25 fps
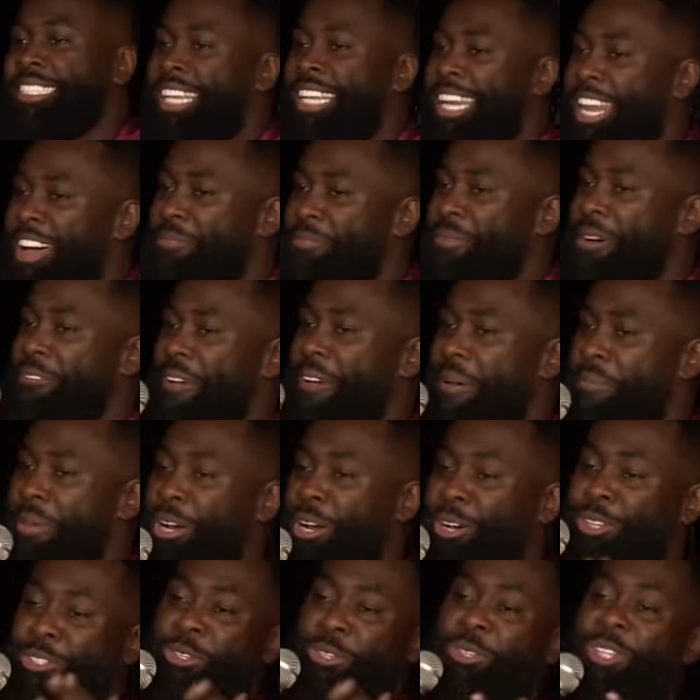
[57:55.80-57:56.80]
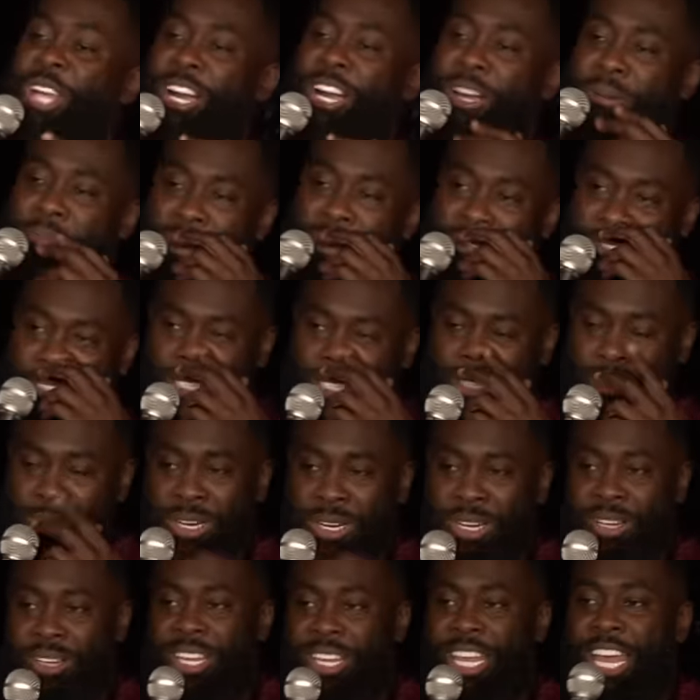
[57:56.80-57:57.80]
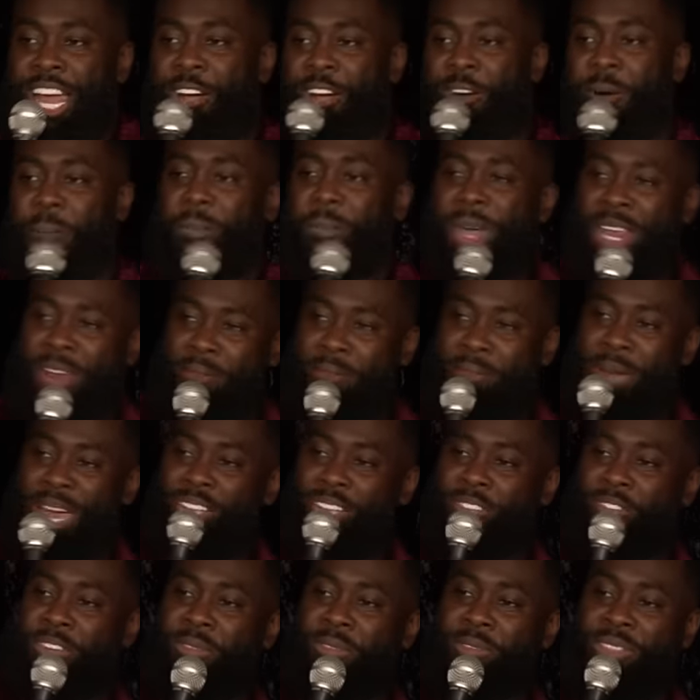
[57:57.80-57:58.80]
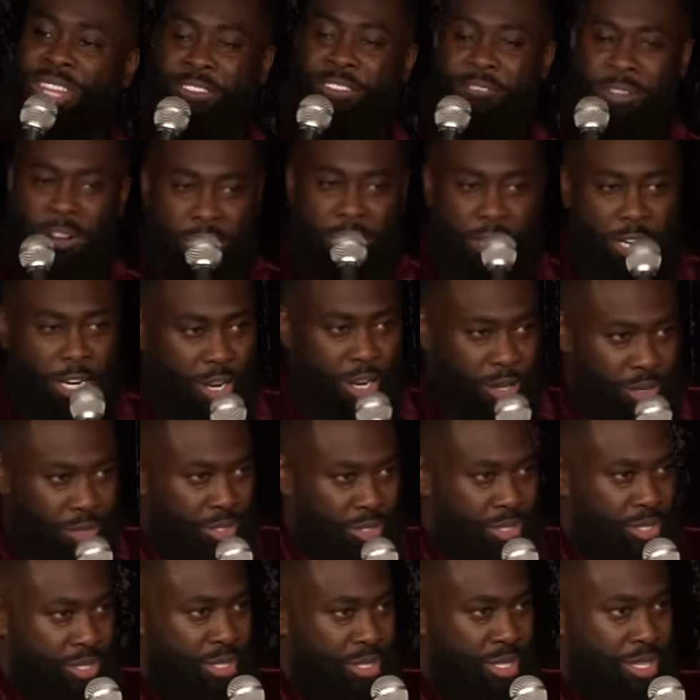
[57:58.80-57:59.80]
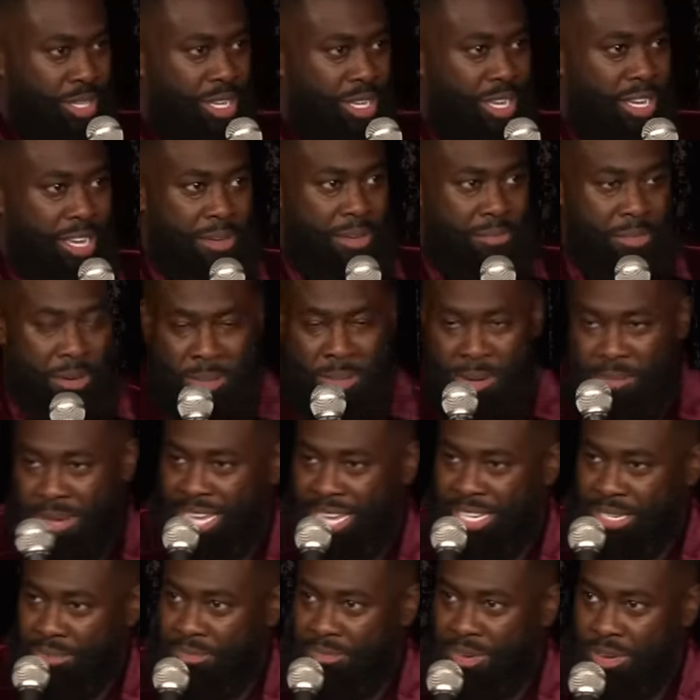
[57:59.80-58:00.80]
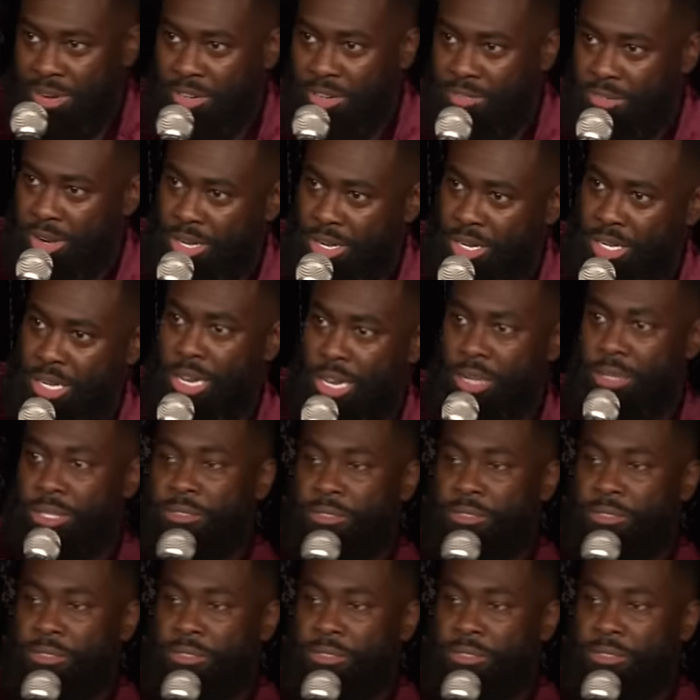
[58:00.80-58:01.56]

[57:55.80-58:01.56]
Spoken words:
Love my family. I got two younger brothers as well. I got Ben and Patrick. They're very close. My mum had them very, very close.